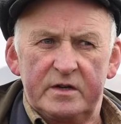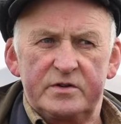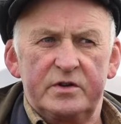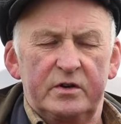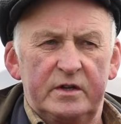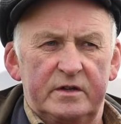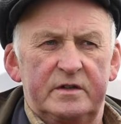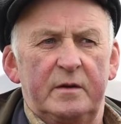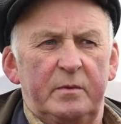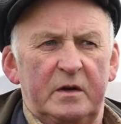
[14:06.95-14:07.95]
It's not your
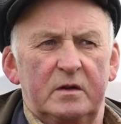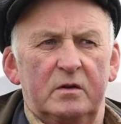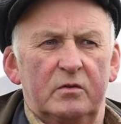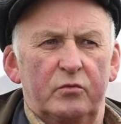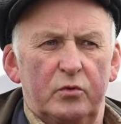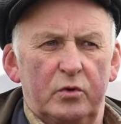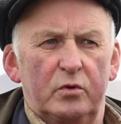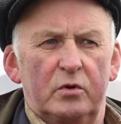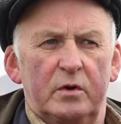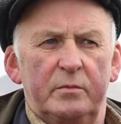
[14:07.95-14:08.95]
typical
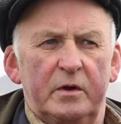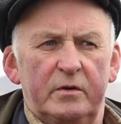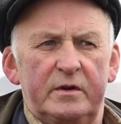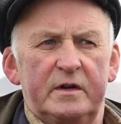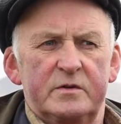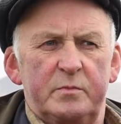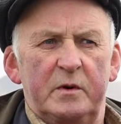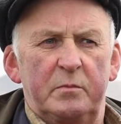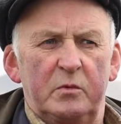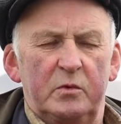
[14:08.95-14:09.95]
rural community as
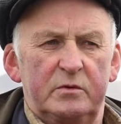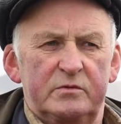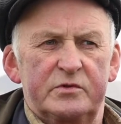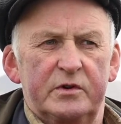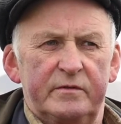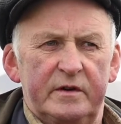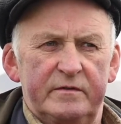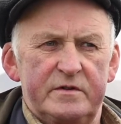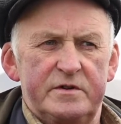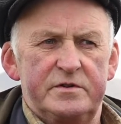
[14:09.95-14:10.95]
people would sort of
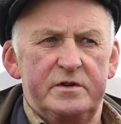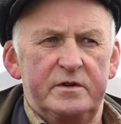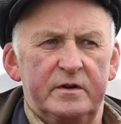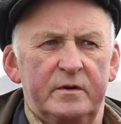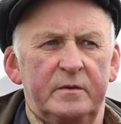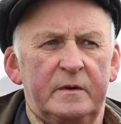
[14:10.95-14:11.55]
envisage it, you know.